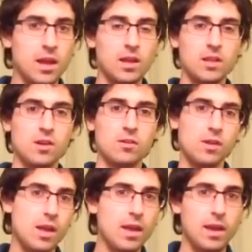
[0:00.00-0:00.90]
Hello,
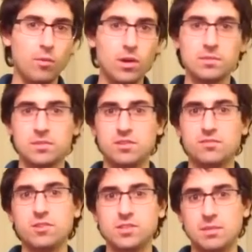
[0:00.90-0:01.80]
and welcome to the
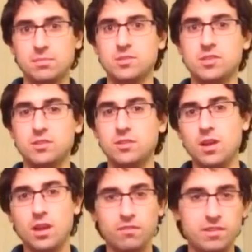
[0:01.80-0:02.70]
first episode
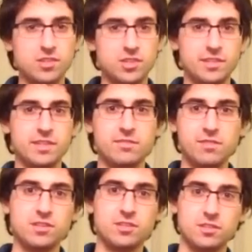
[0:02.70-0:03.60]
of Engineering
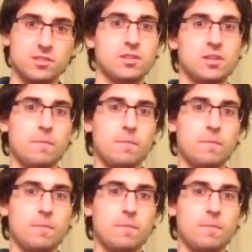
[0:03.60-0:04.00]
Adventures.